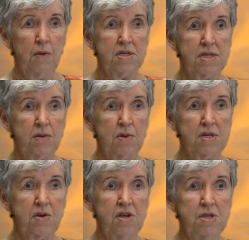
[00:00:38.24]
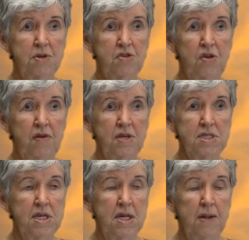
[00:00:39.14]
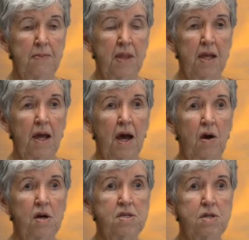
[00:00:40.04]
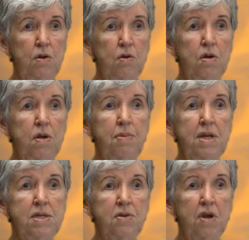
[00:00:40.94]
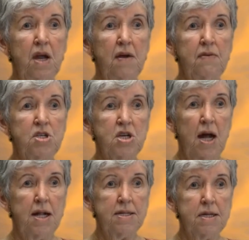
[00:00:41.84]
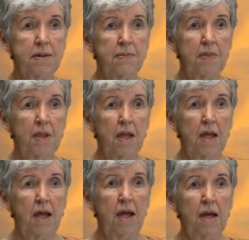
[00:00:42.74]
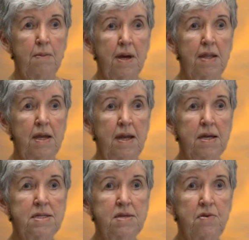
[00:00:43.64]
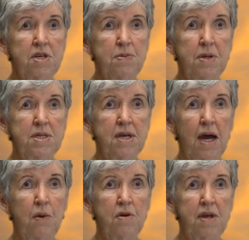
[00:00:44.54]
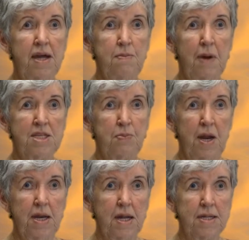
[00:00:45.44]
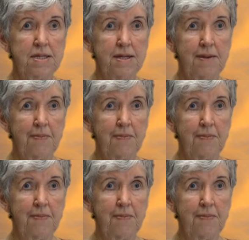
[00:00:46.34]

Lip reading: It was a Christmas service. I asked the Lord, please could I have a child? And by the next Christmas, I was 8 months pregnant.